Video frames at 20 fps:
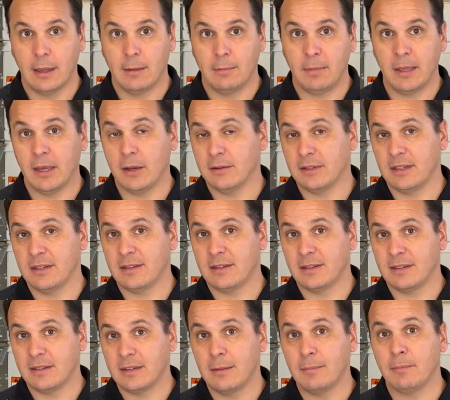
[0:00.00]
because it's
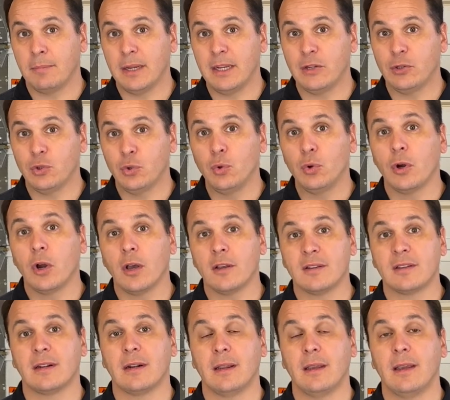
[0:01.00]
simply too
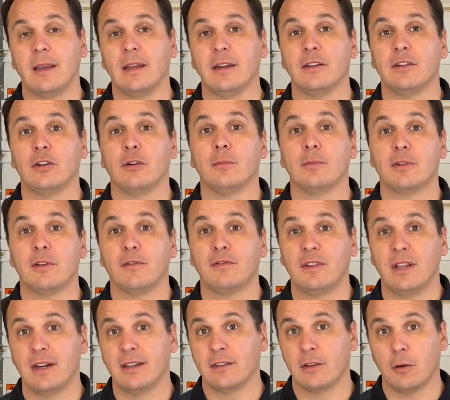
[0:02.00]
costly in terms of
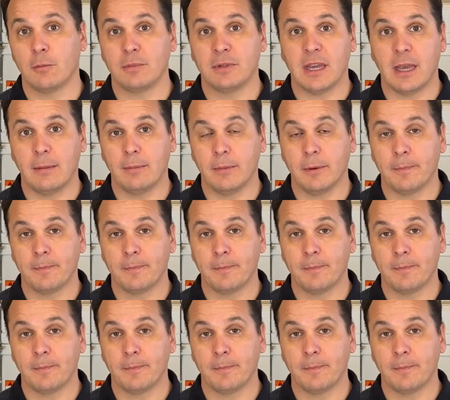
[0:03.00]
telescope time.